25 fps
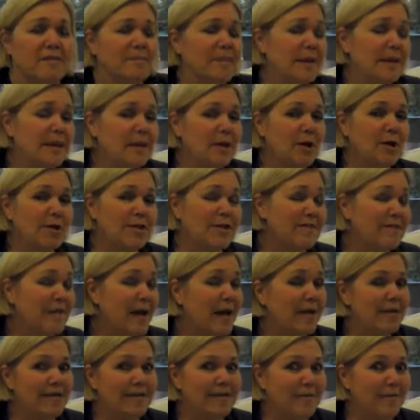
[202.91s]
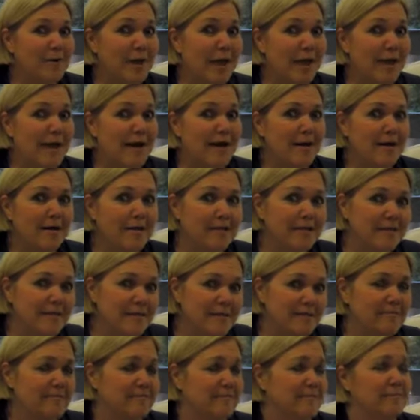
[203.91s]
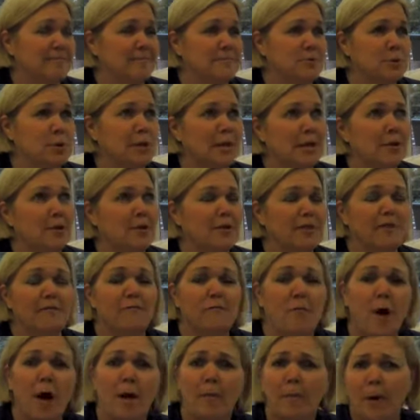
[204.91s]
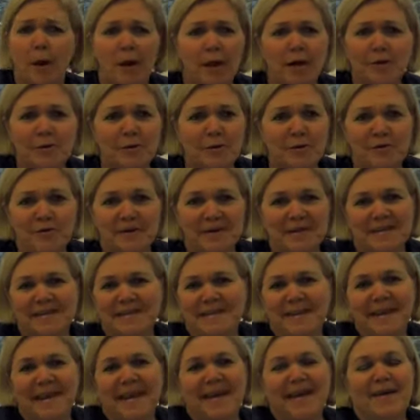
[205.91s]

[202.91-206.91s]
Spending lots of hours on house, drinking lots of wine while I do it,